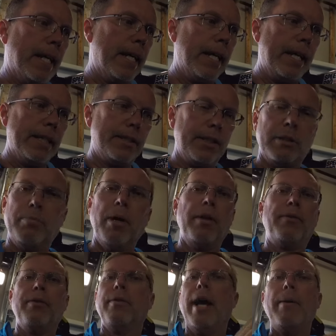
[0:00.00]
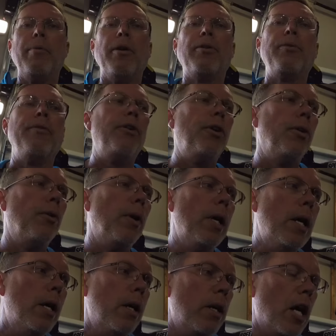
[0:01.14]
a six month or nine month review
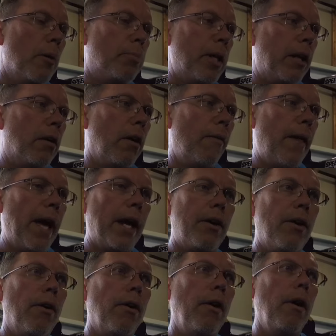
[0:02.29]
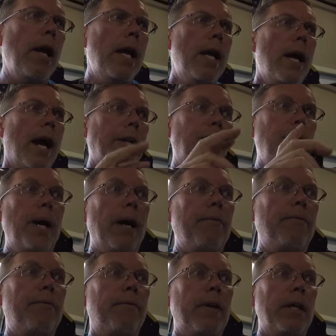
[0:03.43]
update on that car. I do
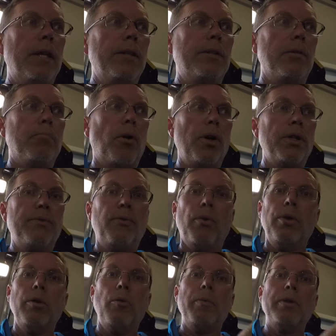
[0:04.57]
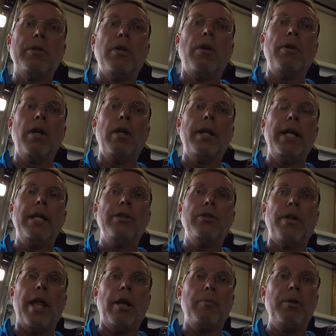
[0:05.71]
have uh, some parts for it that we'll be installing on that, so
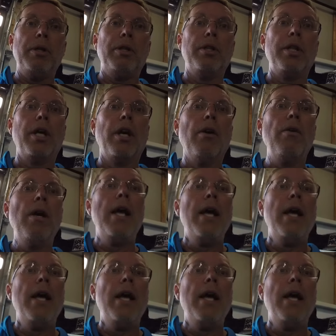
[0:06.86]
that'll be good to go.